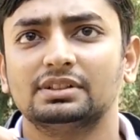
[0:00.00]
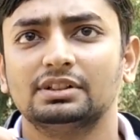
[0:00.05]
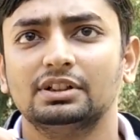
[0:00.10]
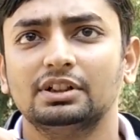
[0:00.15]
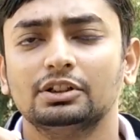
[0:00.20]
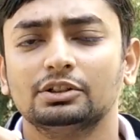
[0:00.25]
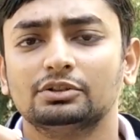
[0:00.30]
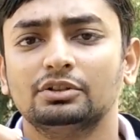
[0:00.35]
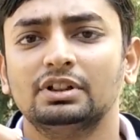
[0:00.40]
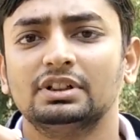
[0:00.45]
so
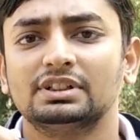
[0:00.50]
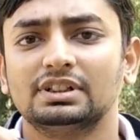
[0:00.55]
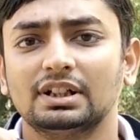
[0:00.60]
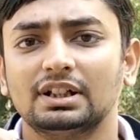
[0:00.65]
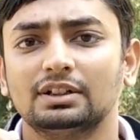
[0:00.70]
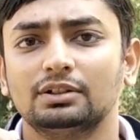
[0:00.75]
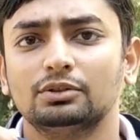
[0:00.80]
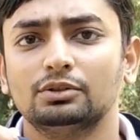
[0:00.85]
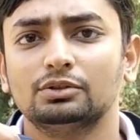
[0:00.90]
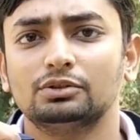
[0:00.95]
it's a
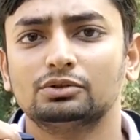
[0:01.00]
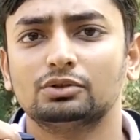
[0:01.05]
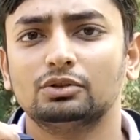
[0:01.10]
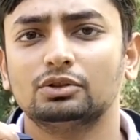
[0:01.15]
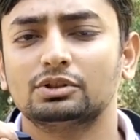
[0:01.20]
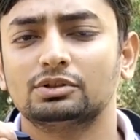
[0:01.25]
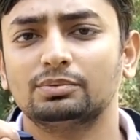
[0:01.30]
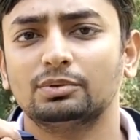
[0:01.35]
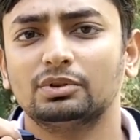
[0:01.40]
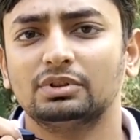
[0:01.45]
good source
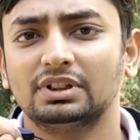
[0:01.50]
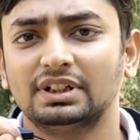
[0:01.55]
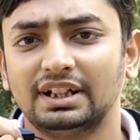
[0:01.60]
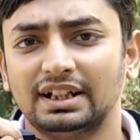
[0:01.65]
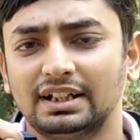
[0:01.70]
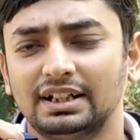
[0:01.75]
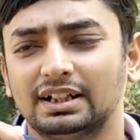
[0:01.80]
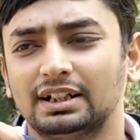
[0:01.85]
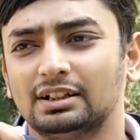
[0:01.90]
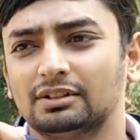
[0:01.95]
for the
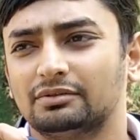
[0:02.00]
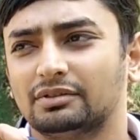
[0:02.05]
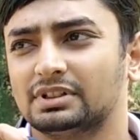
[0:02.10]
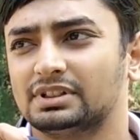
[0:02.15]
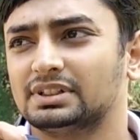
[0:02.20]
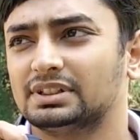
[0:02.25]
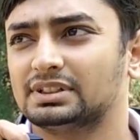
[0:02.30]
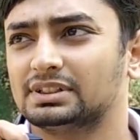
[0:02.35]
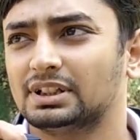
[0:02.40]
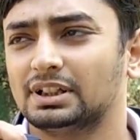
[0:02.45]
technical questions
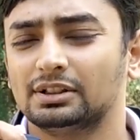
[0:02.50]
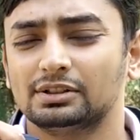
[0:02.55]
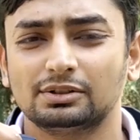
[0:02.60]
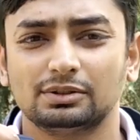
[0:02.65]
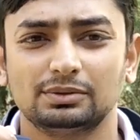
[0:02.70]
also.